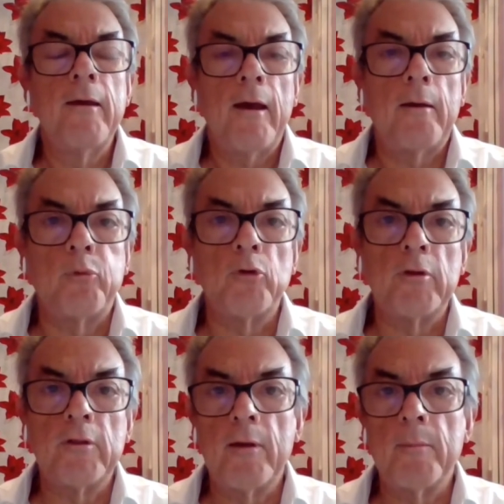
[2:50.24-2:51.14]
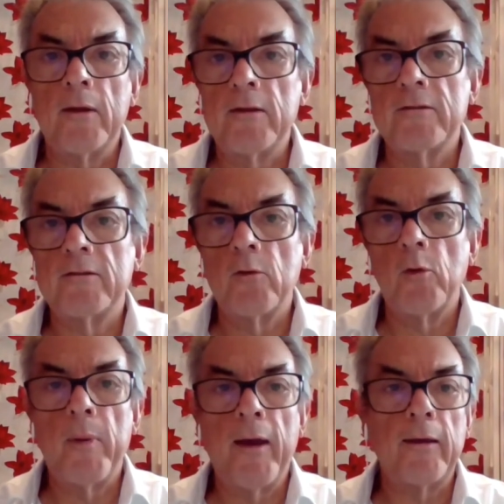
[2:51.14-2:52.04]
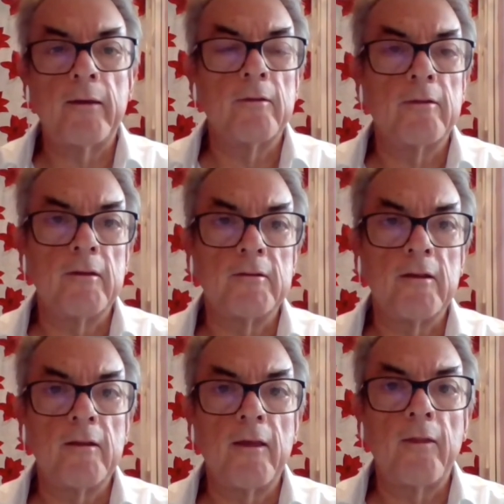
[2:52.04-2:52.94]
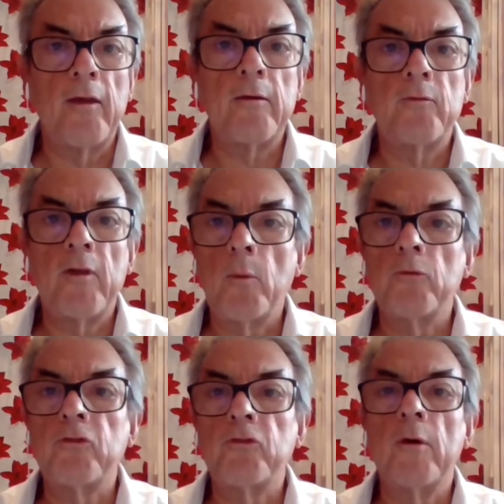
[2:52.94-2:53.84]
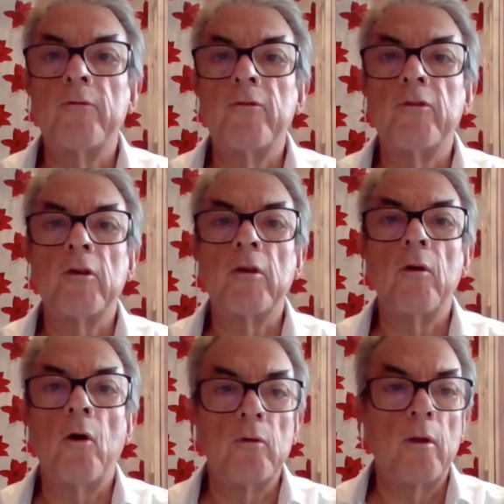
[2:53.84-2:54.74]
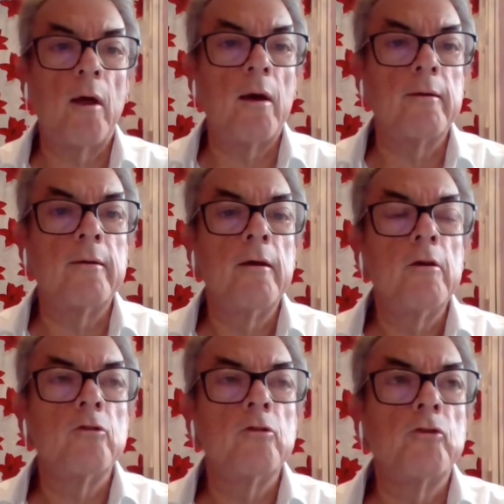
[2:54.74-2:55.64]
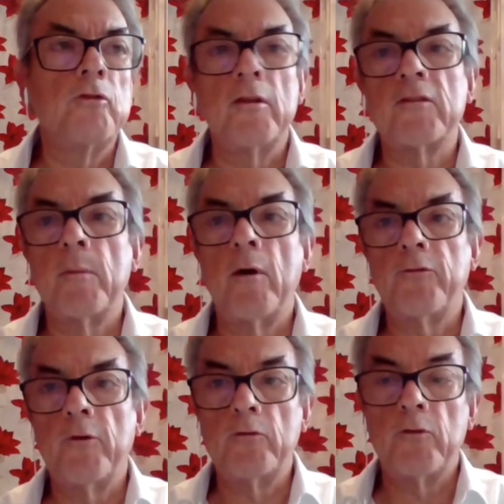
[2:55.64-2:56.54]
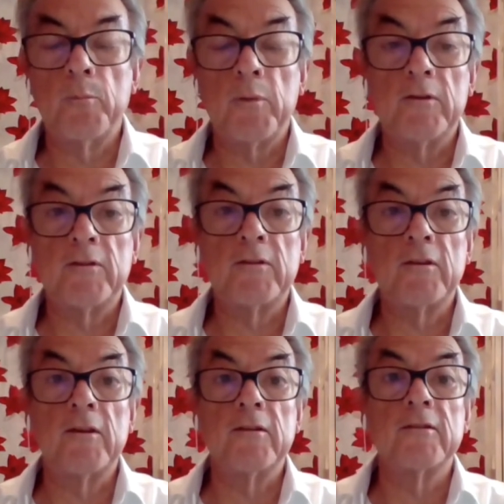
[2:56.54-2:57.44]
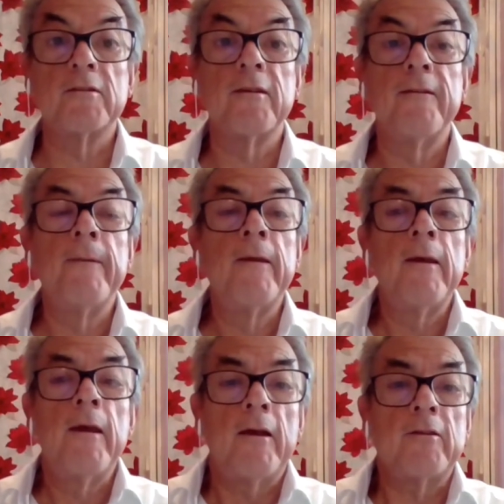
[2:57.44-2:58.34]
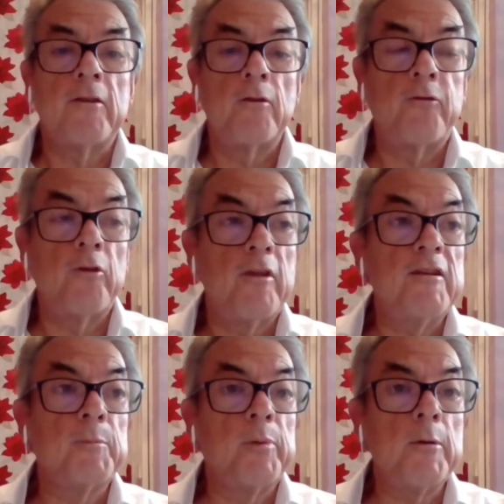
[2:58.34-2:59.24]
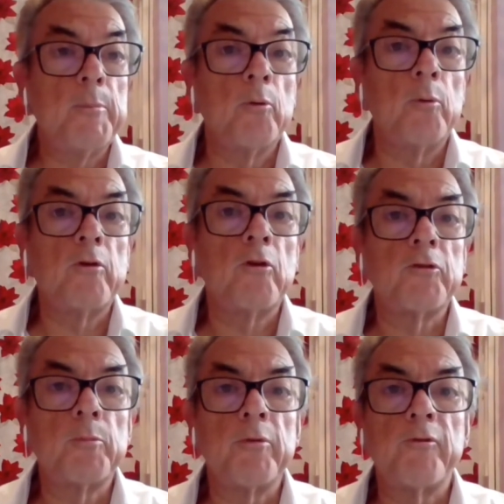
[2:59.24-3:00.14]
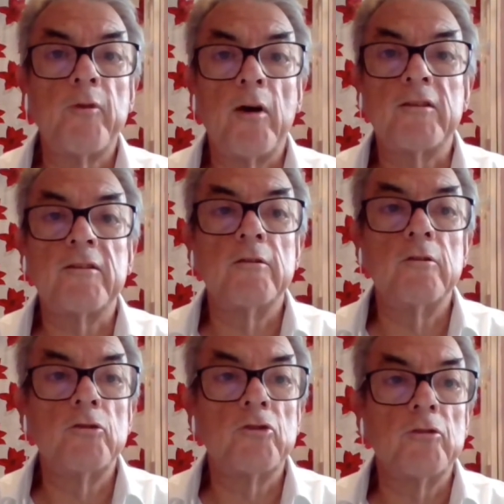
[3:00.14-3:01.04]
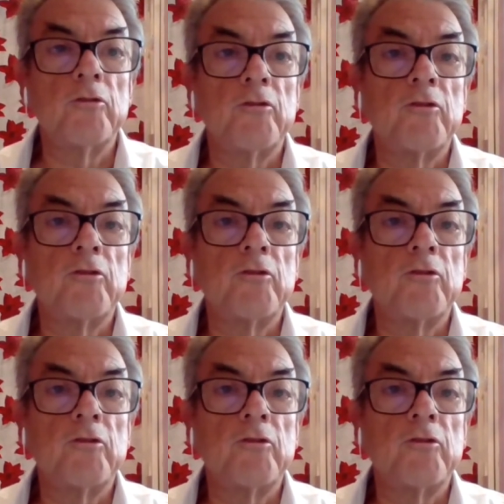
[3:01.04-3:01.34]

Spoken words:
and putting their money into a bank and things like that. They want to do everything online using their smartphones and PCs. And so for these people, we've got to provide solutions